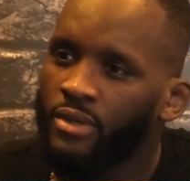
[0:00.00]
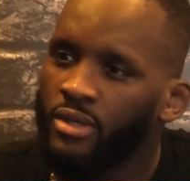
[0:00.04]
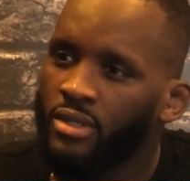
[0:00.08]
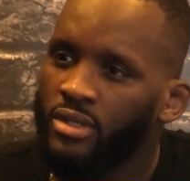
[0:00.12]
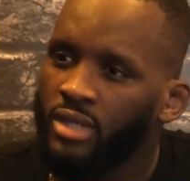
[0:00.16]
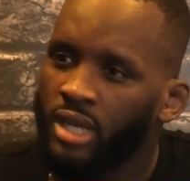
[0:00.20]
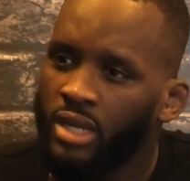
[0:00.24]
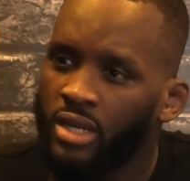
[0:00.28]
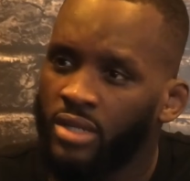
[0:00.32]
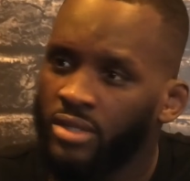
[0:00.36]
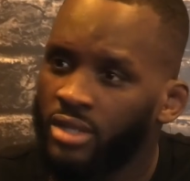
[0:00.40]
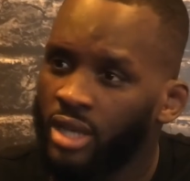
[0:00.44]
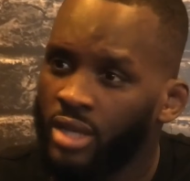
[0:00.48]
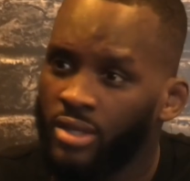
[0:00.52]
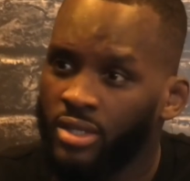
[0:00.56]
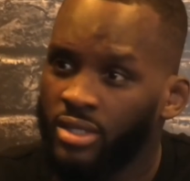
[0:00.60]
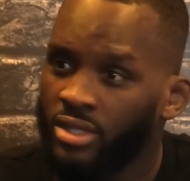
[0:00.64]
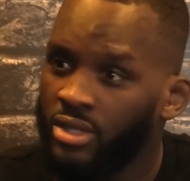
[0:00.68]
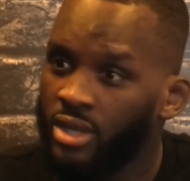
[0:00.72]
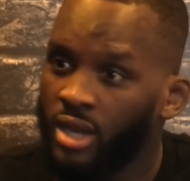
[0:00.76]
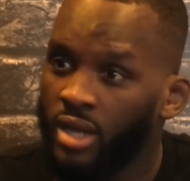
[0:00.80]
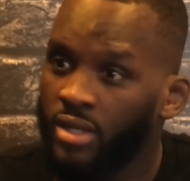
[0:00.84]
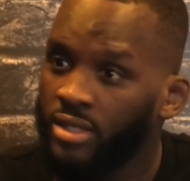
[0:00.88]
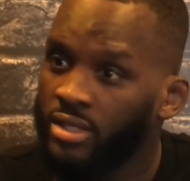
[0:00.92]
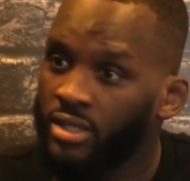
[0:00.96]
months. I was
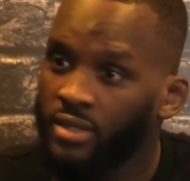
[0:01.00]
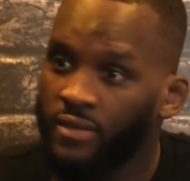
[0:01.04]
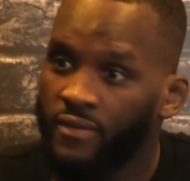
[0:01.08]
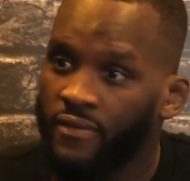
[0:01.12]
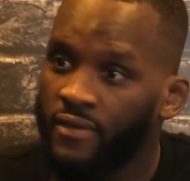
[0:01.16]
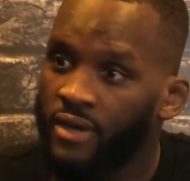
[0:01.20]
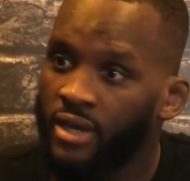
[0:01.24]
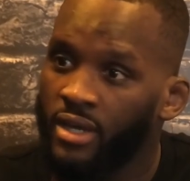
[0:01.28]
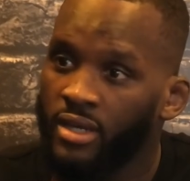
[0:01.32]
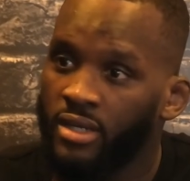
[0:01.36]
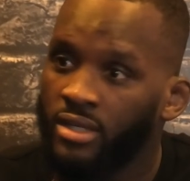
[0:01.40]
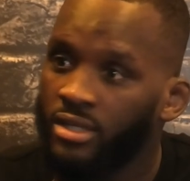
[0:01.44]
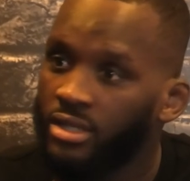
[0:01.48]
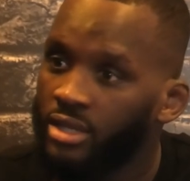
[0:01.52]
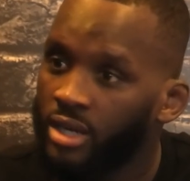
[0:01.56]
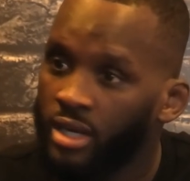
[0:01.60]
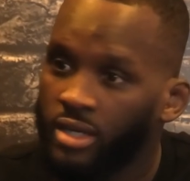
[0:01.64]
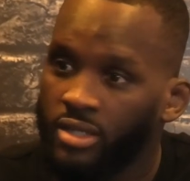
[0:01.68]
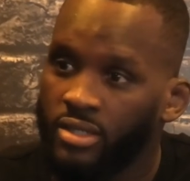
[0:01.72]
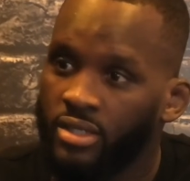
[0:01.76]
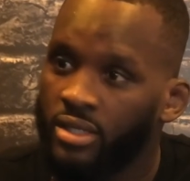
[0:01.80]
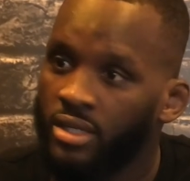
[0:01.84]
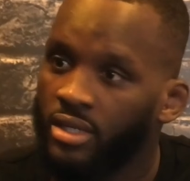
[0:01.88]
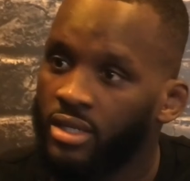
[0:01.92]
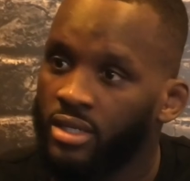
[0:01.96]
constantly fighting,
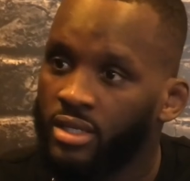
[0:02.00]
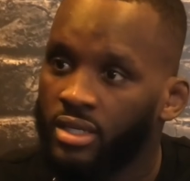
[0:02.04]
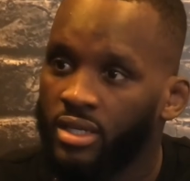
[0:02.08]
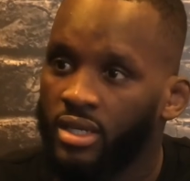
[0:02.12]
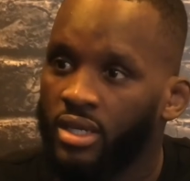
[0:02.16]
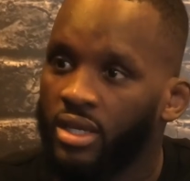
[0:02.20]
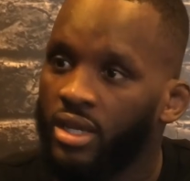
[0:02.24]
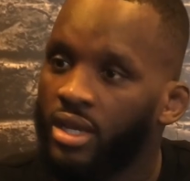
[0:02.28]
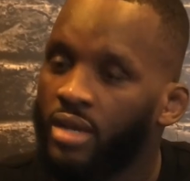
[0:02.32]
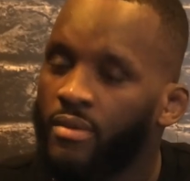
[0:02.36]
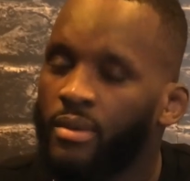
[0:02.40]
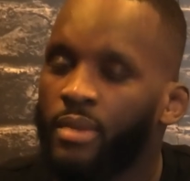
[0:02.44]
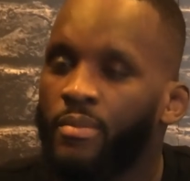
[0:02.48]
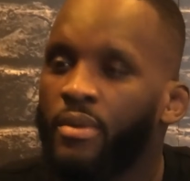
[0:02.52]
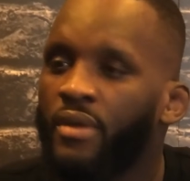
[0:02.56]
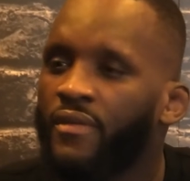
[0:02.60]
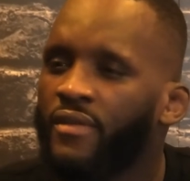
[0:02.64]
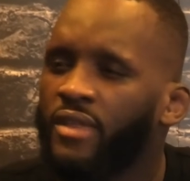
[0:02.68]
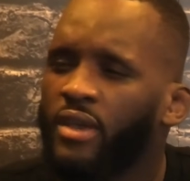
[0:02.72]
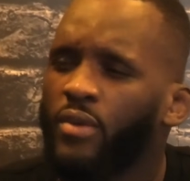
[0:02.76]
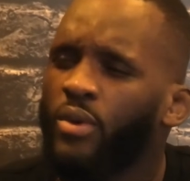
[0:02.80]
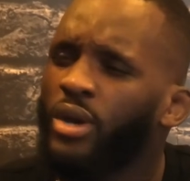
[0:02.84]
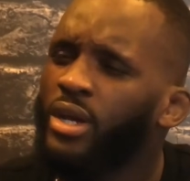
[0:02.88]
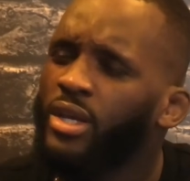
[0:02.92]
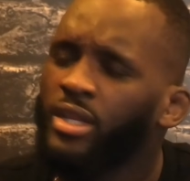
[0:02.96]
constantly. My brother
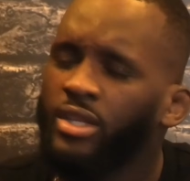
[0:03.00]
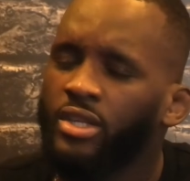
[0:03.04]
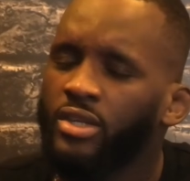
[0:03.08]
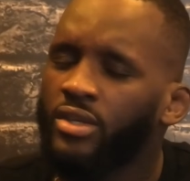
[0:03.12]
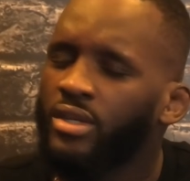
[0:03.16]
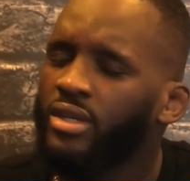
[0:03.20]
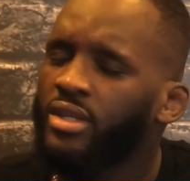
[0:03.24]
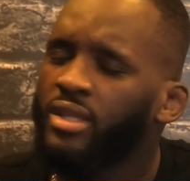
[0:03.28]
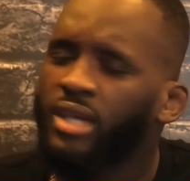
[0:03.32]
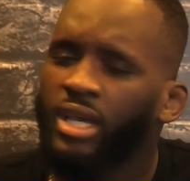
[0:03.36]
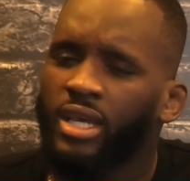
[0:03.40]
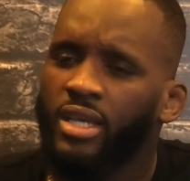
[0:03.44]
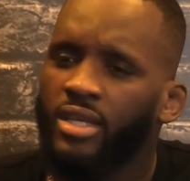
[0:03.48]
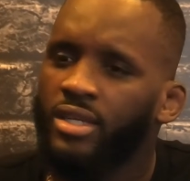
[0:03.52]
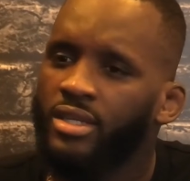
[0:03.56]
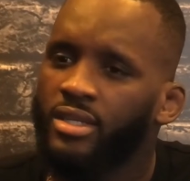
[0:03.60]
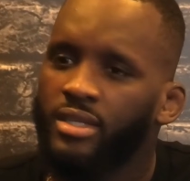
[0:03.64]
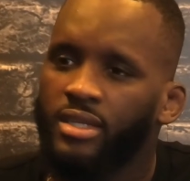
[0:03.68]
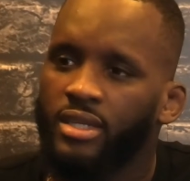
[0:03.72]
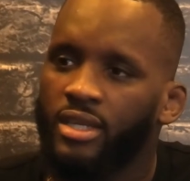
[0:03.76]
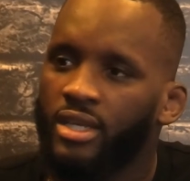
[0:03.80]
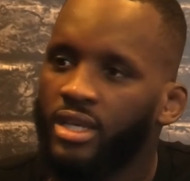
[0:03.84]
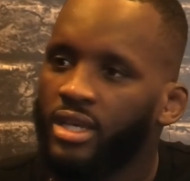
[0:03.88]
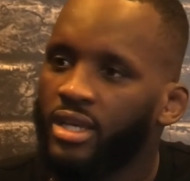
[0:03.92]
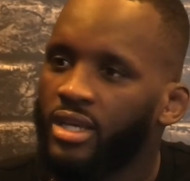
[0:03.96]
was like, "What are you doing?" I was like,
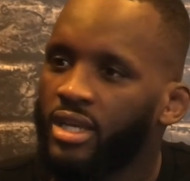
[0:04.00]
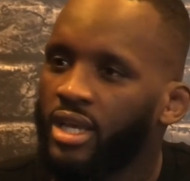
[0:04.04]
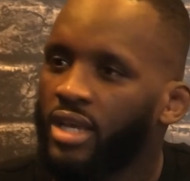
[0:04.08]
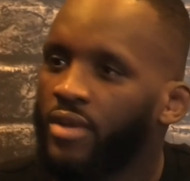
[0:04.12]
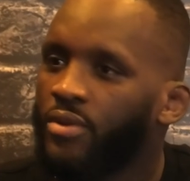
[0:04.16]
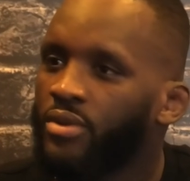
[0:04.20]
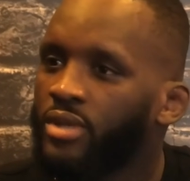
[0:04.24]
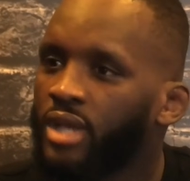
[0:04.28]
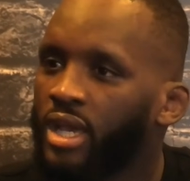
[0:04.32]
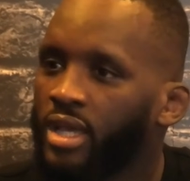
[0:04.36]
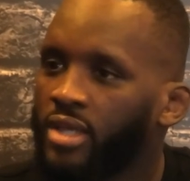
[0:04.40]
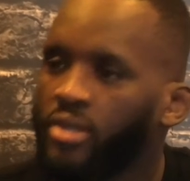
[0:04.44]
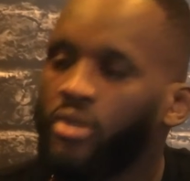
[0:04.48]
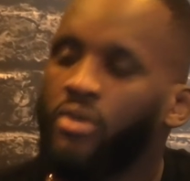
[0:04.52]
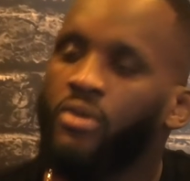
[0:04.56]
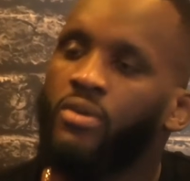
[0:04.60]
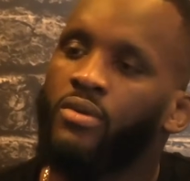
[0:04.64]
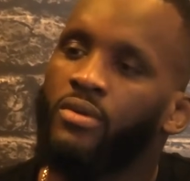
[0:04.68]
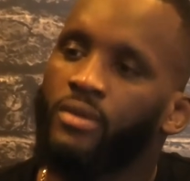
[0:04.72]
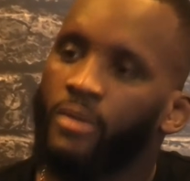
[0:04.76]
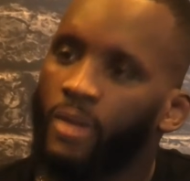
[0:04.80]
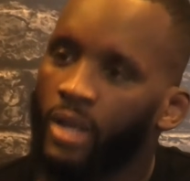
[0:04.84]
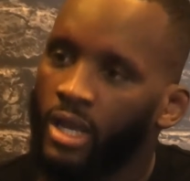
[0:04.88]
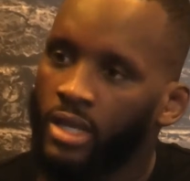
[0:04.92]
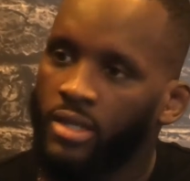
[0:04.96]
cause he was like,
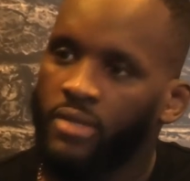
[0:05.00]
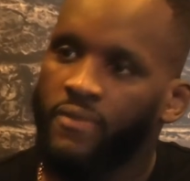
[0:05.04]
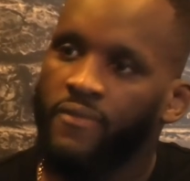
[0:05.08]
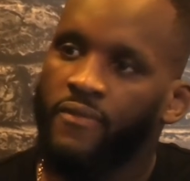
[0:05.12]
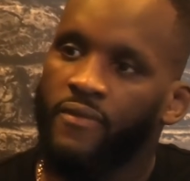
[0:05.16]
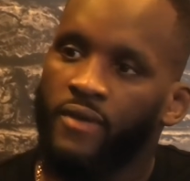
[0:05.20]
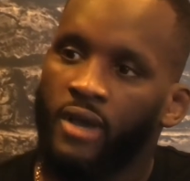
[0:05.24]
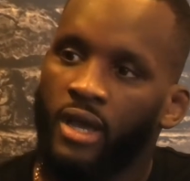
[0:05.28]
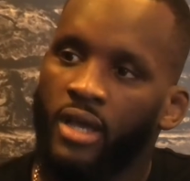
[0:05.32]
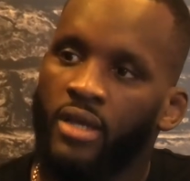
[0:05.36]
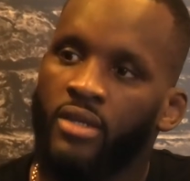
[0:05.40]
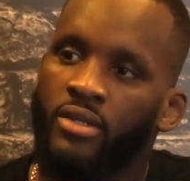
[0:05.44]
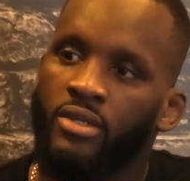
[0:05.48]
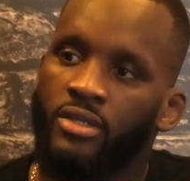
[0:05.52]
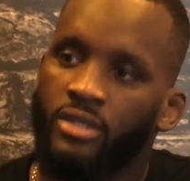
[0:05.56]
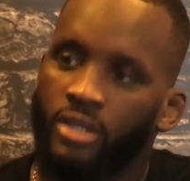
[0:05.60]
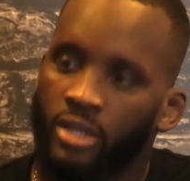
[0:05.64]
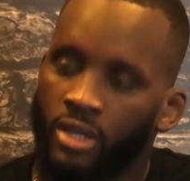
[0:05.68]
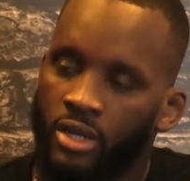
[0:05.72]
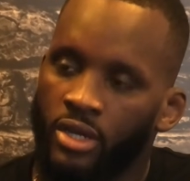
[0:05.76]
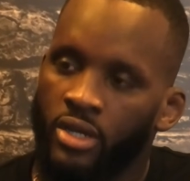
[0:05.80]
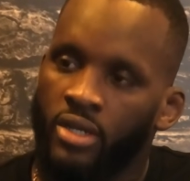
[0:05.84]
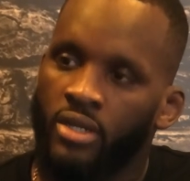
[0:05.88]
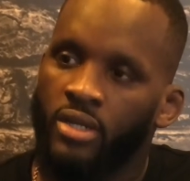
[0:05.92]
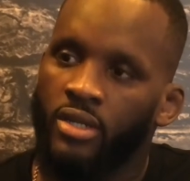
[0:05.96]
"Yo, nah, just fight and just
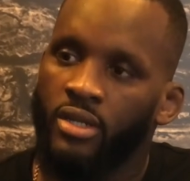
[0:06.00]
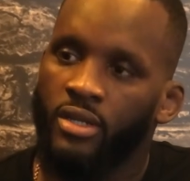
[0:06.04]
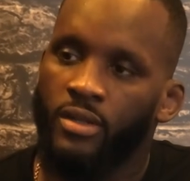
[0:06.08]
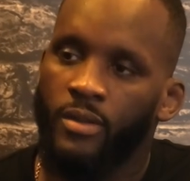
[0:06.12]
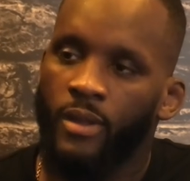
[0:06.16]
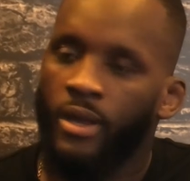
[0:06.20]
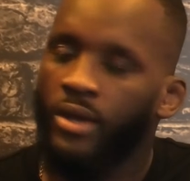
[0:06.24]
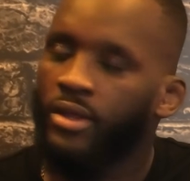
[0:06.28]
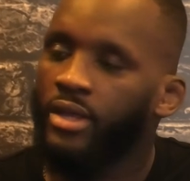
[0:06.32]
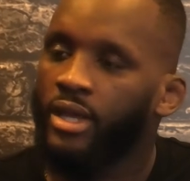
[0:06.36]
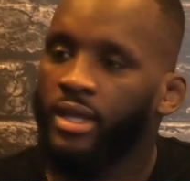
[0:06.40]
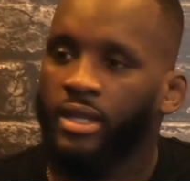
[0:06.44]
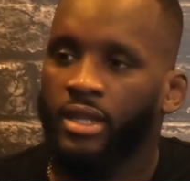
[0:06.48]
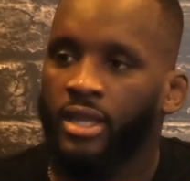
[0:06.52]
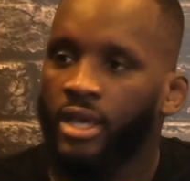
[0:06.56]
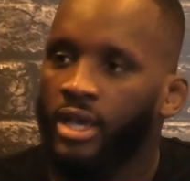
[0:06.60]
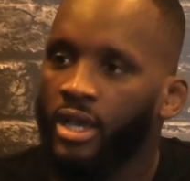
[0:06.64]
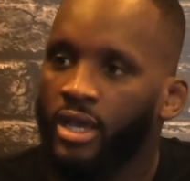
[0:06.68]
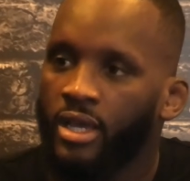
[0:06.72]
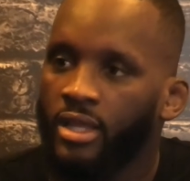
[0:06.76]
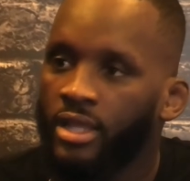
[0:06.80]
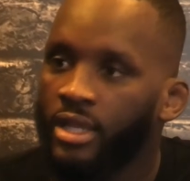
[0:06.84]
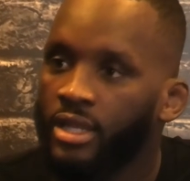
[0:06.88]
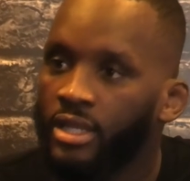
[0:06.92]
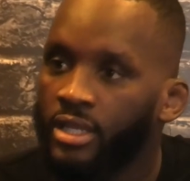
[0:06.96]
learn." And I was like,
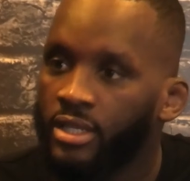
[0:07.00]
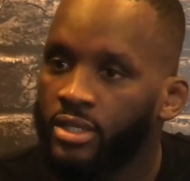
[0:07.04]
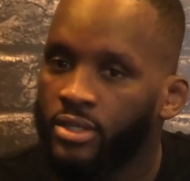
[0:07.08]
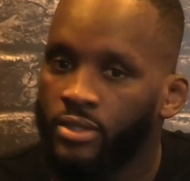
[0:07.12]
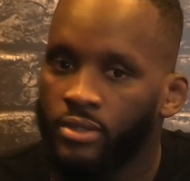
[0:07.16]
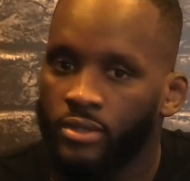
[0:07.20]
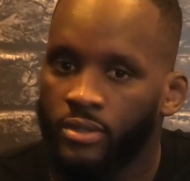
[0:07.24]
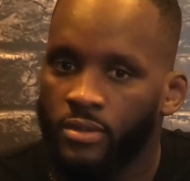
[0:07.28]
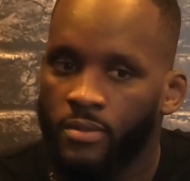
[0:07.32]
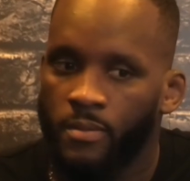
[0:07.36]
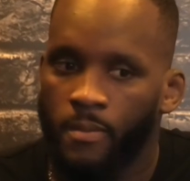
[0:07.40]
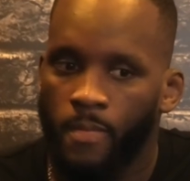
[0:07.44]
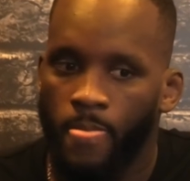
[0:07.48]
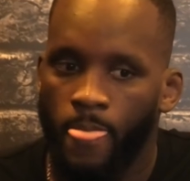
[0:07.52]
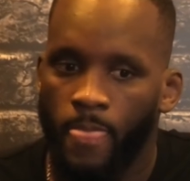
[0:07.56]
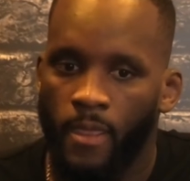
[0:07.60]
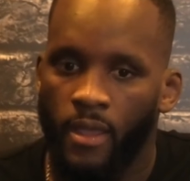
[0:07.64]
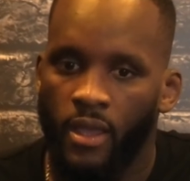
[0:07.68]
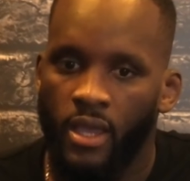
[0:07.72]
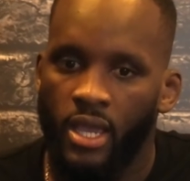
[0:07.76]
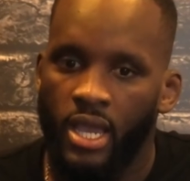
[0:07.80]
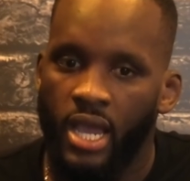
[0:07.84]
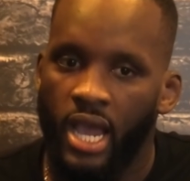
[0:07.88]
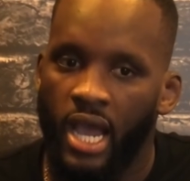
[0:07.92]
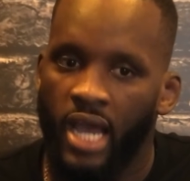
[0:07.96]
"Nah, cause I need to."
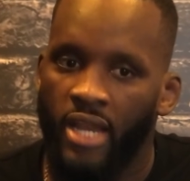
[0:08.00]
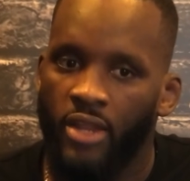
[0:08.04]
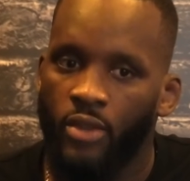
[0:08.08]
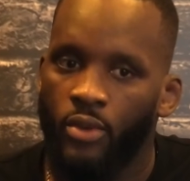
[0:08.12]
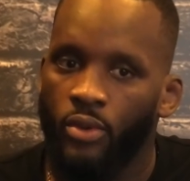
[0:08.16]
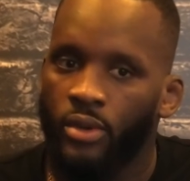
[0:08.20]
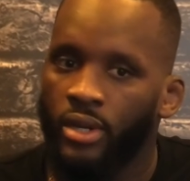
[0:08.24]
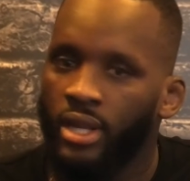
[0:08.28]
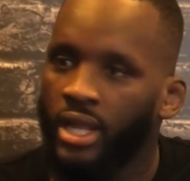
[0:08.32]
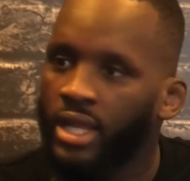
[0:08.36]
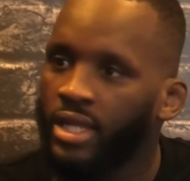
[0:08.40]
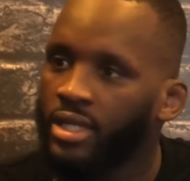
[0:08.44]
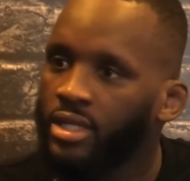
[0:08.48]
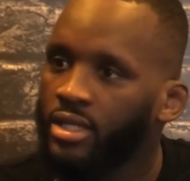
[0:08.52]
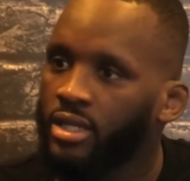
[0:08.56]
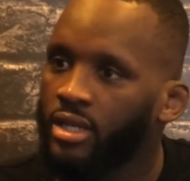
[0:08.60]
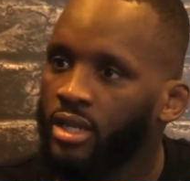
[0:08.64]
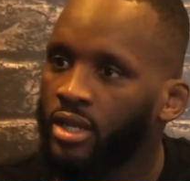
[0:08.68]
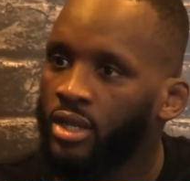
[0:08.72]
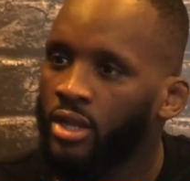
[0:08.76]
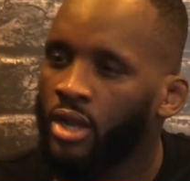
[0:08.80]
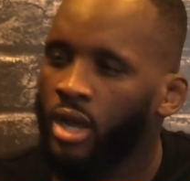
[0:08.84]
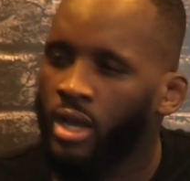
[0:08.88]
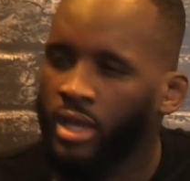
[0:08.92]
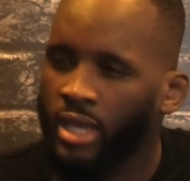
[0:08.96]
I didn't want to like
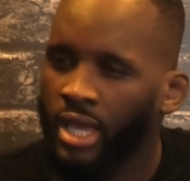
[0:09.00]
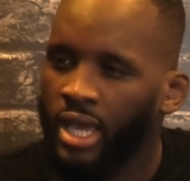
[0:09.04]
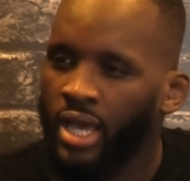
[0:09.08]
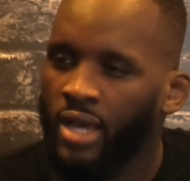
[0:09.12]
long it